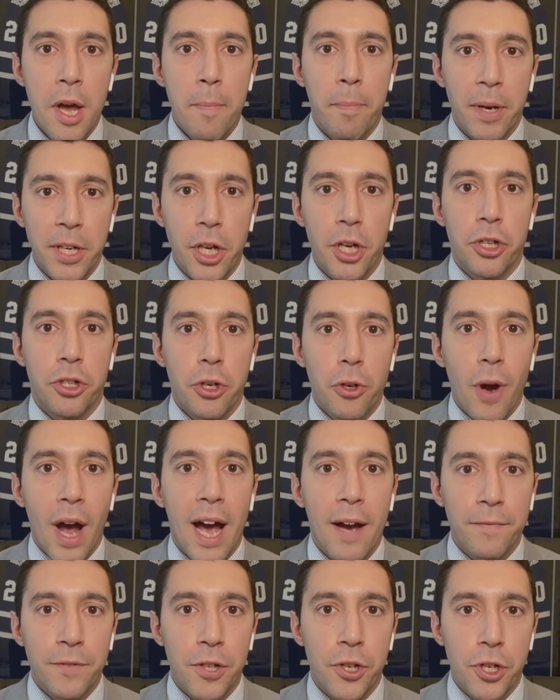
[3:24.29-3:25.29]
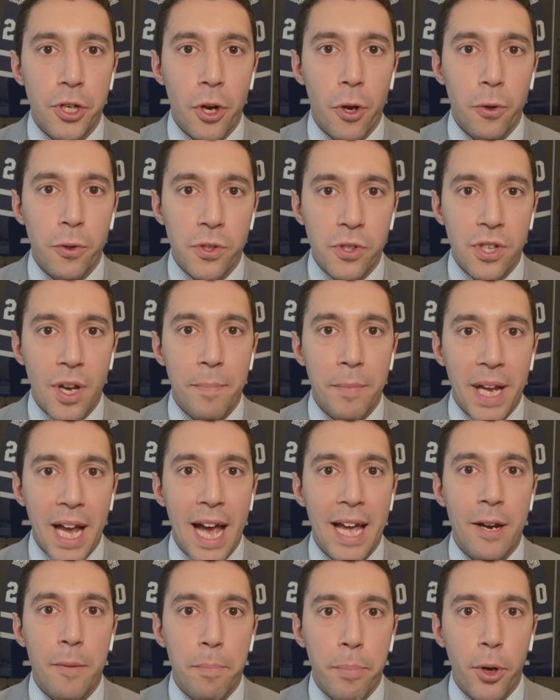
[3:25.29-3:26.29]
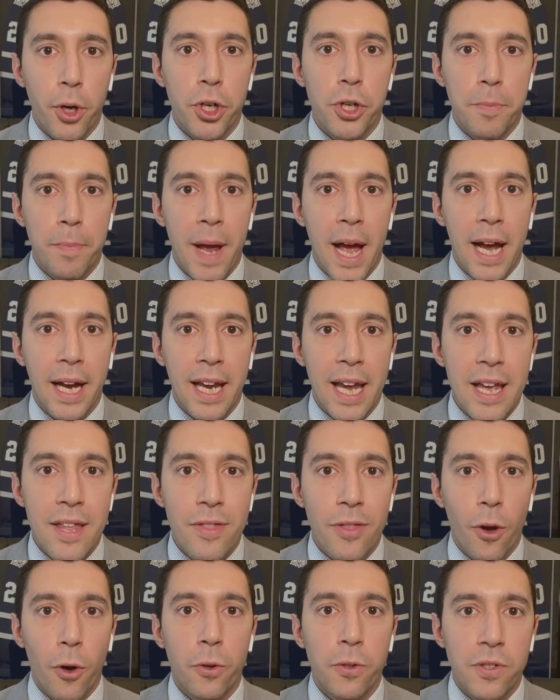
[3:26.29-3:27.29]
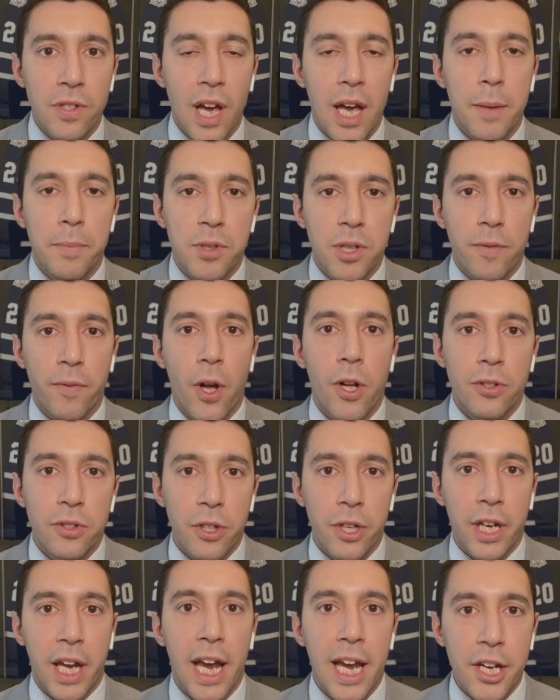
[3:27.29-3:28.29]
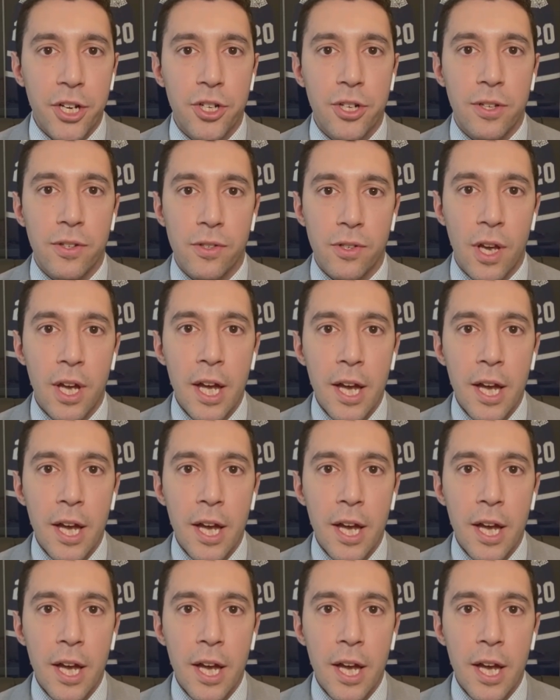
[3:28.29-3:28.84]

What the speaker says: but you do have to show some kind of pushback in those types of altercations.